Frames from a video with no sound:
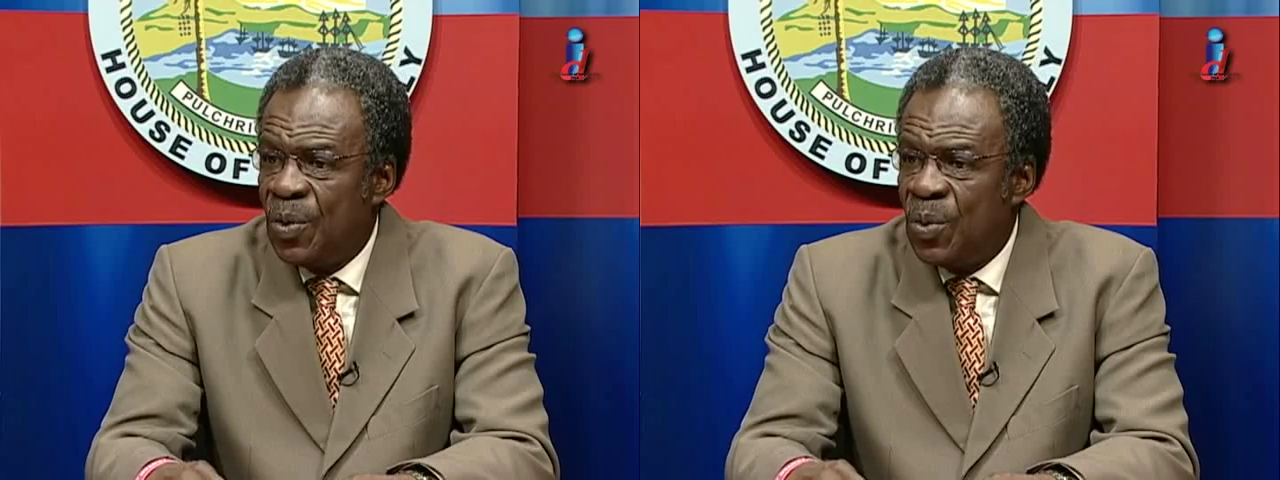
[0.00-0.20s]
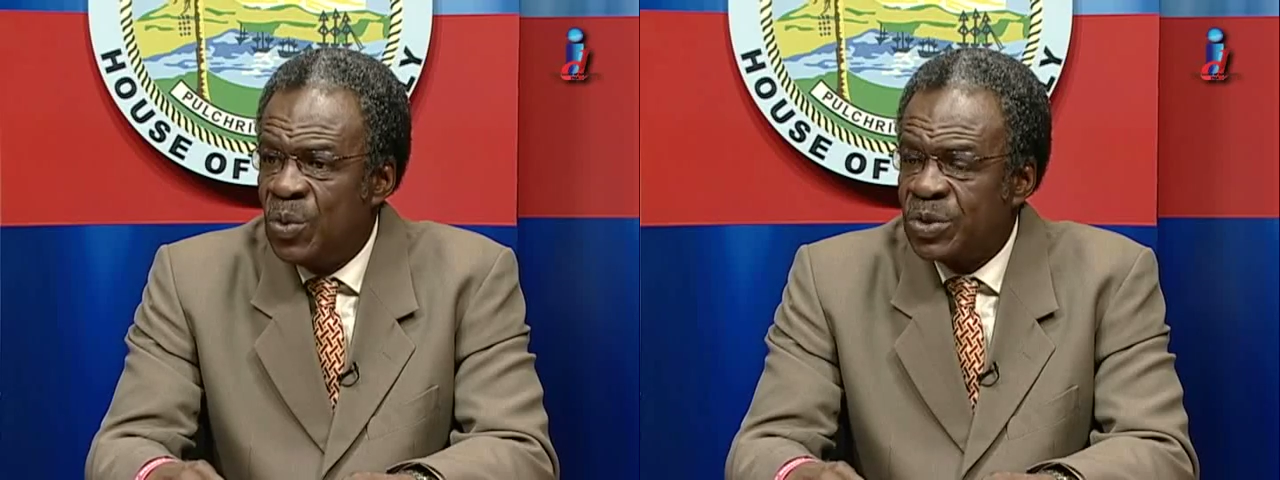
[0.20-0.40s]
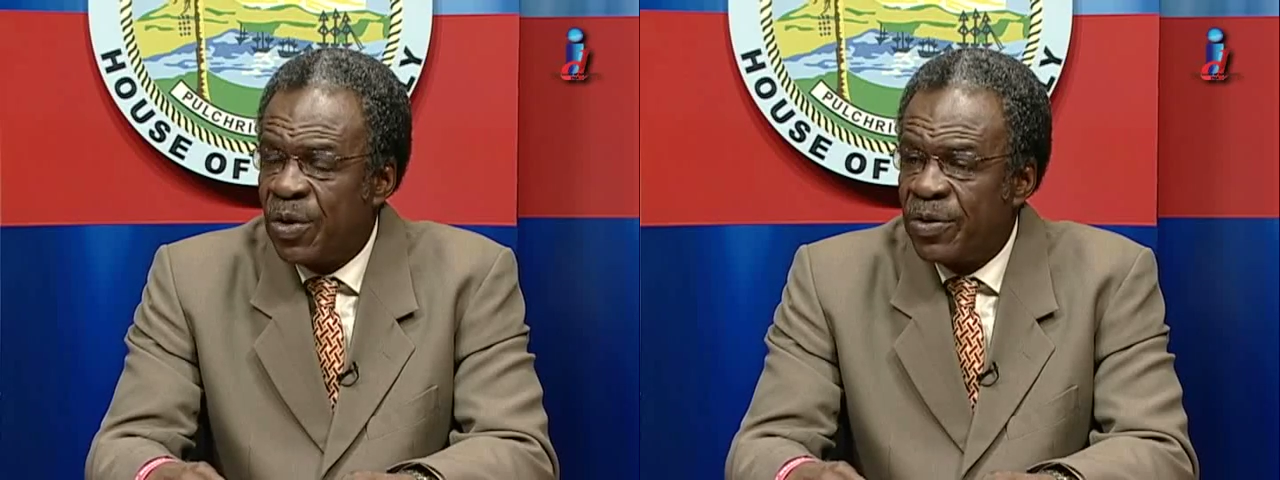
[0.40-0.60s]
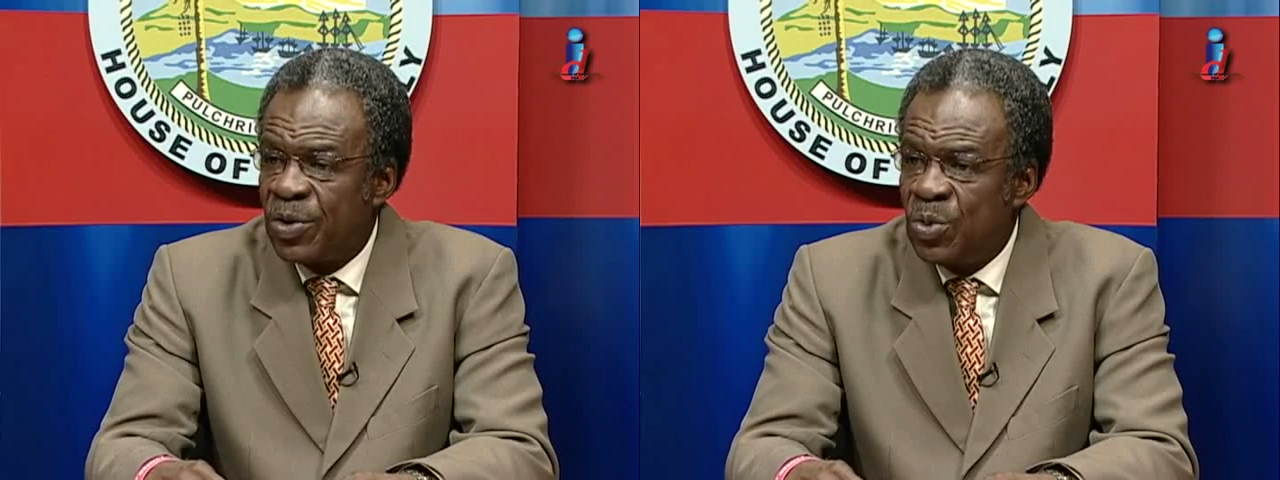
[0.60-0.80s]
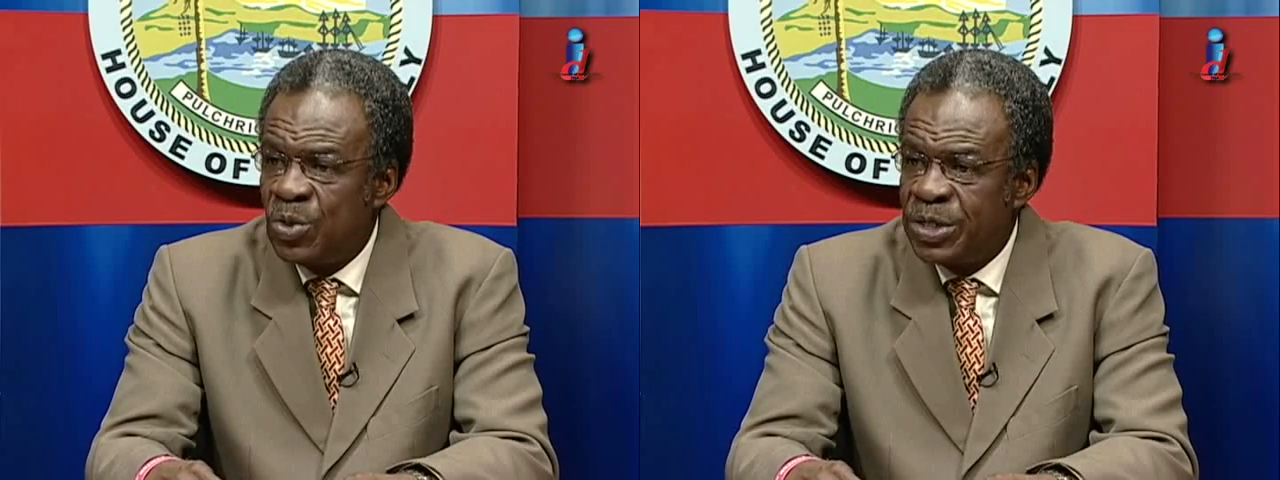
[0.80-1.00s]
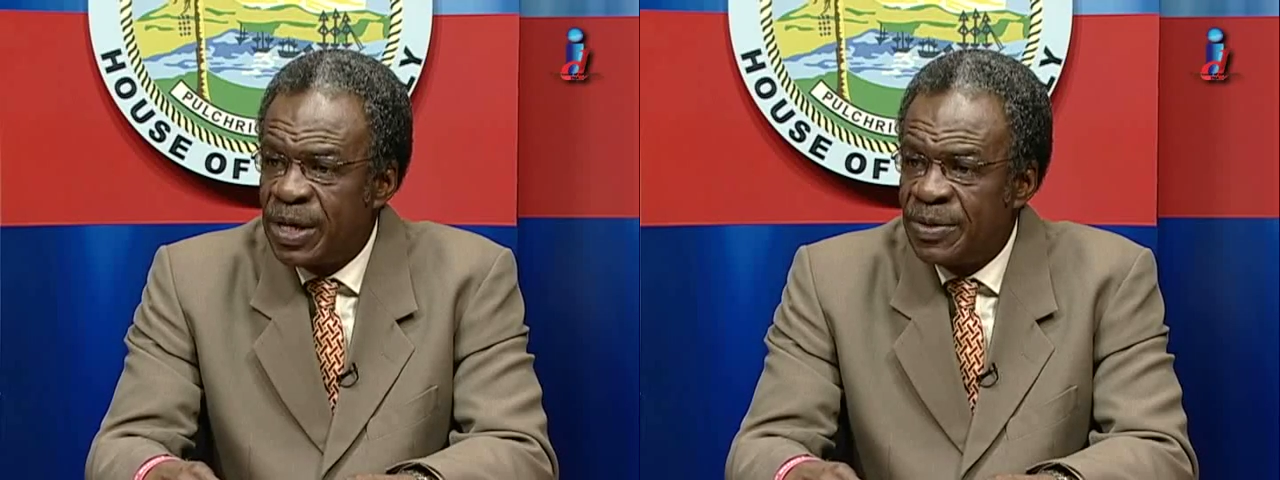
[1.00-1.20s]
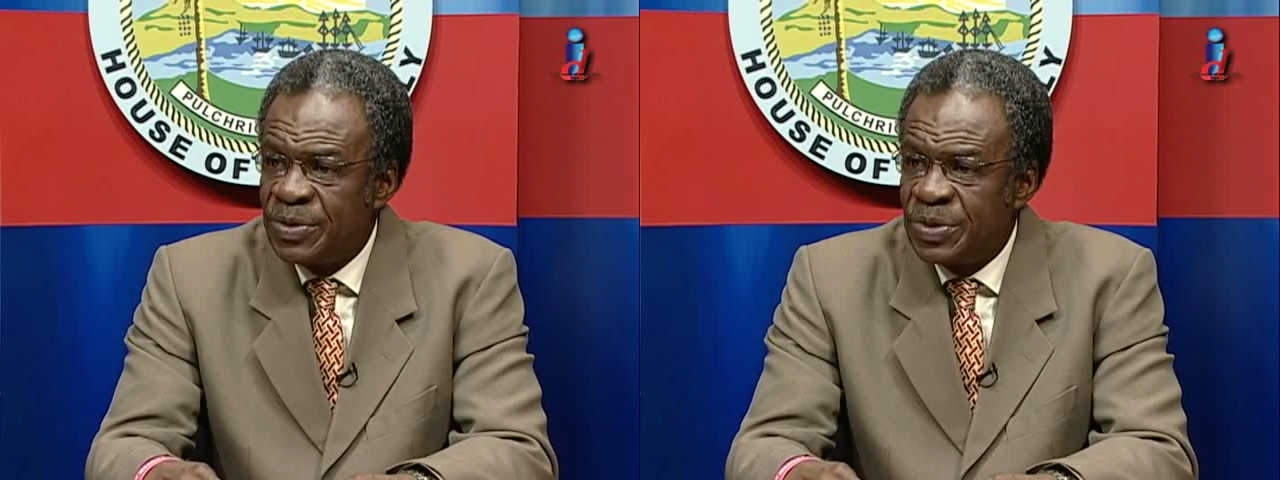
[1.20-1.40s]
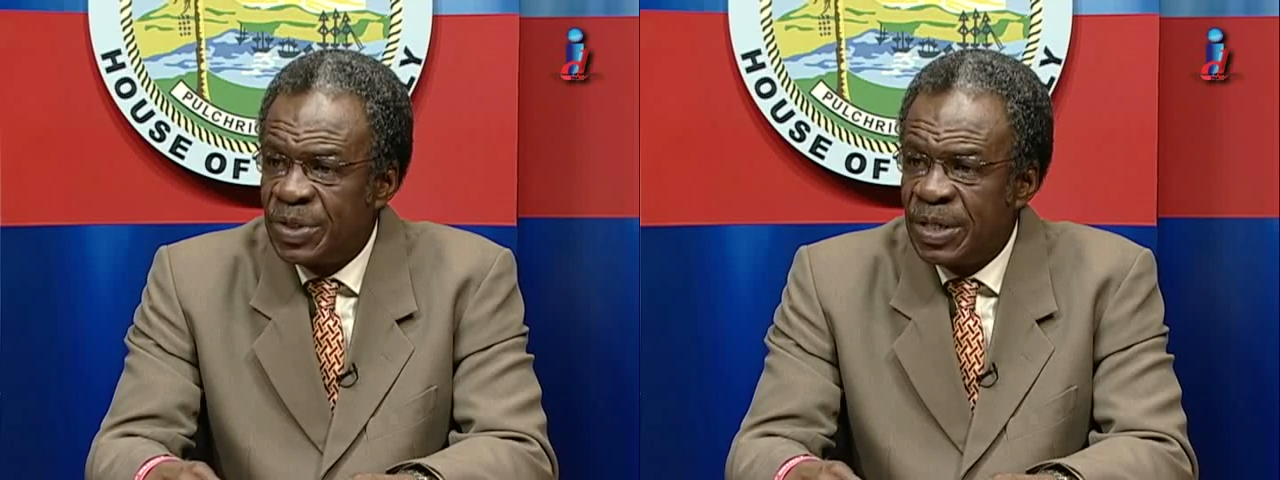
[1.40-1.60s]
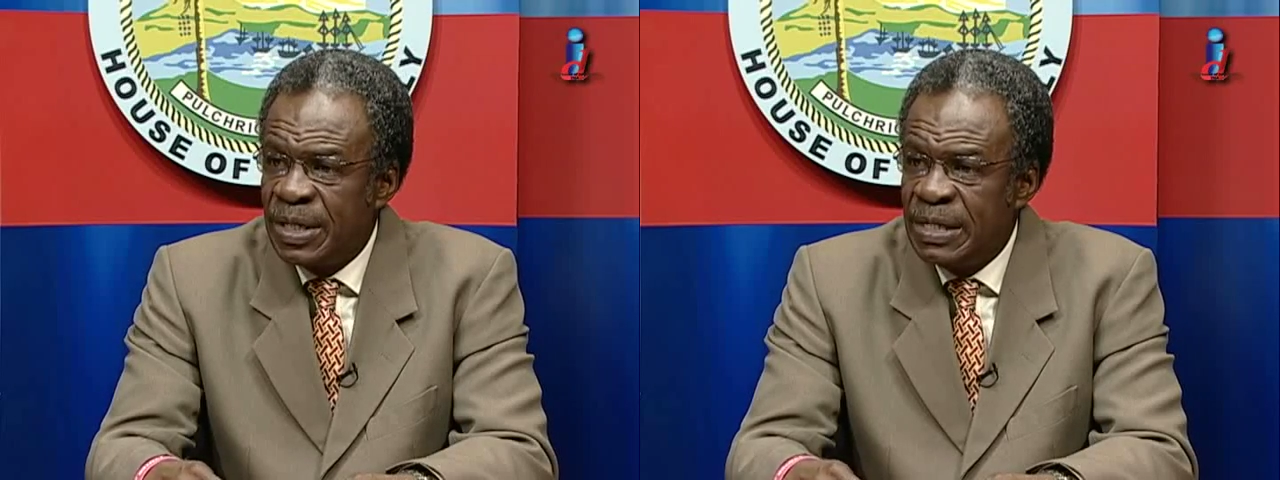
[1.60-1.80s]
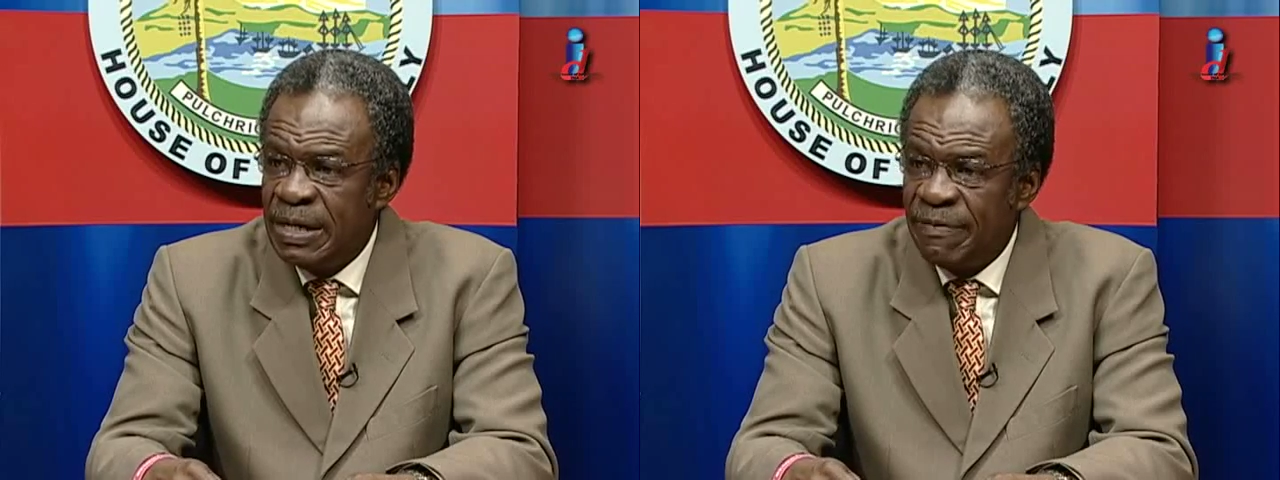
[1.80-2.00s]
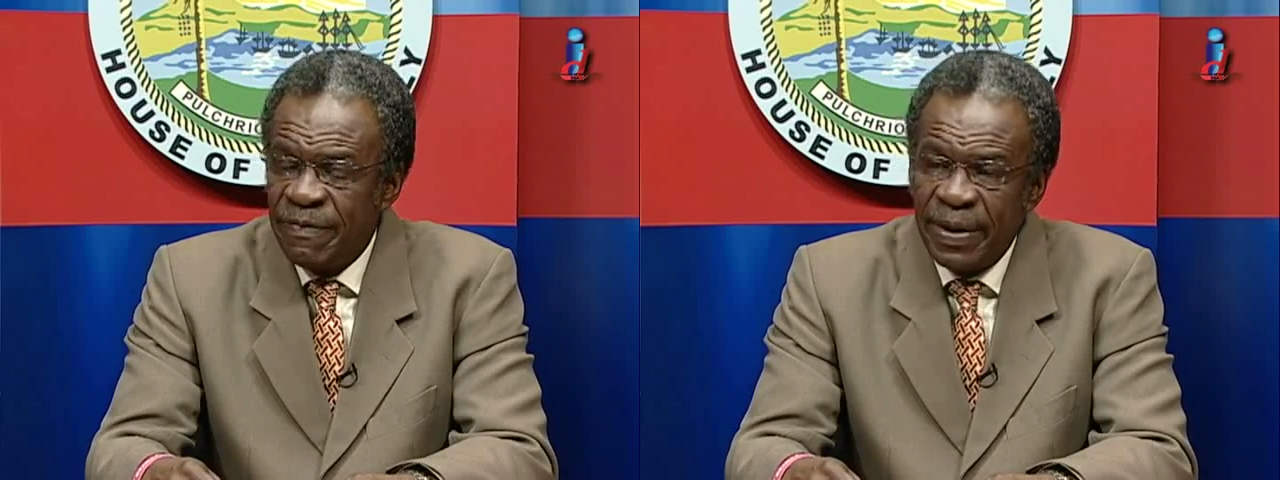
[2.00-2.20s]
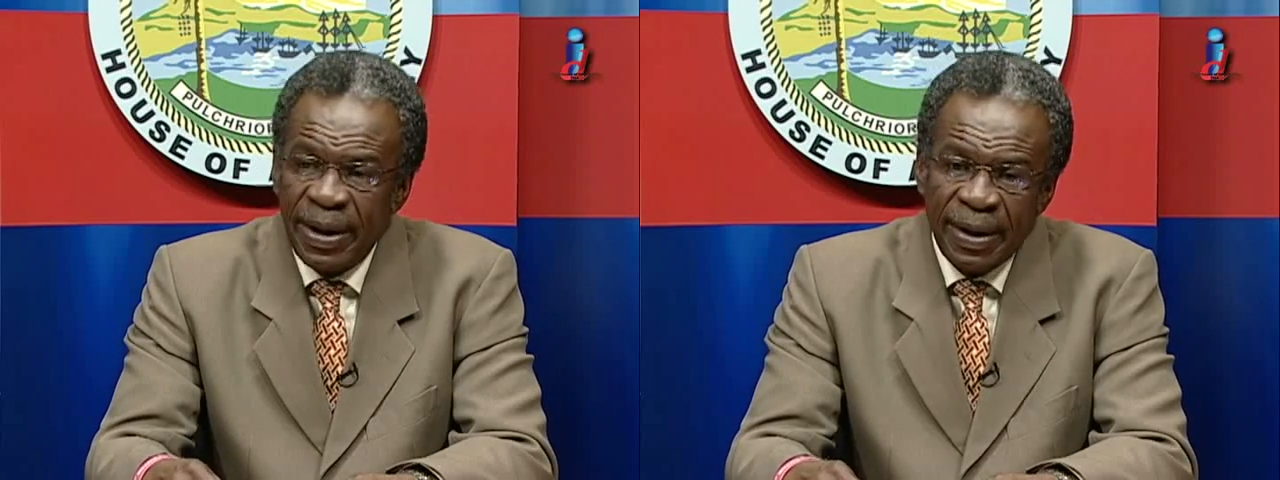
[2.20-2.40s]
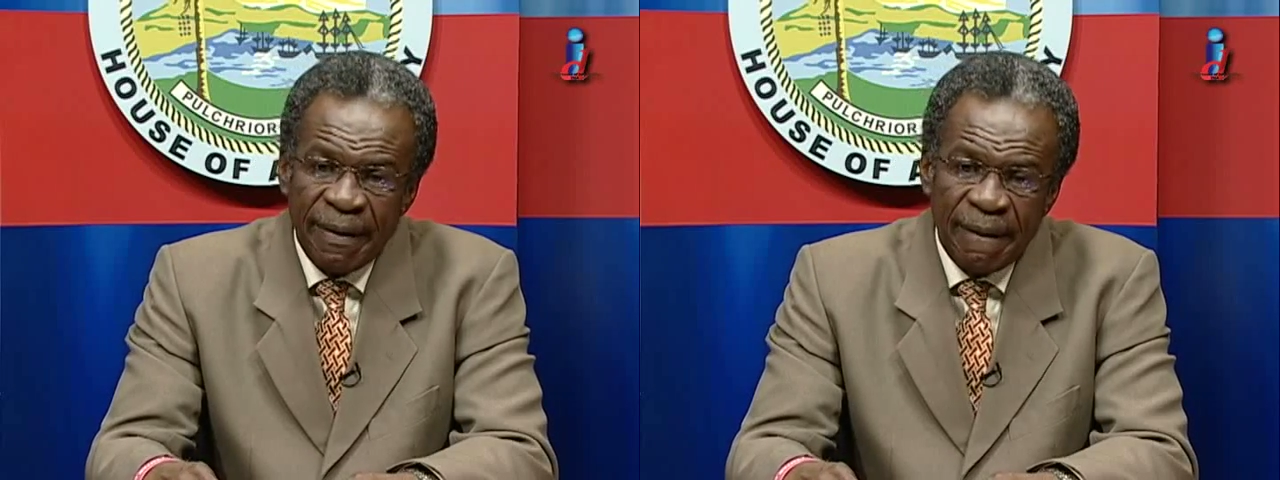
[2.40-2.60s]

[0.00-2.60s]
whose conclusions differ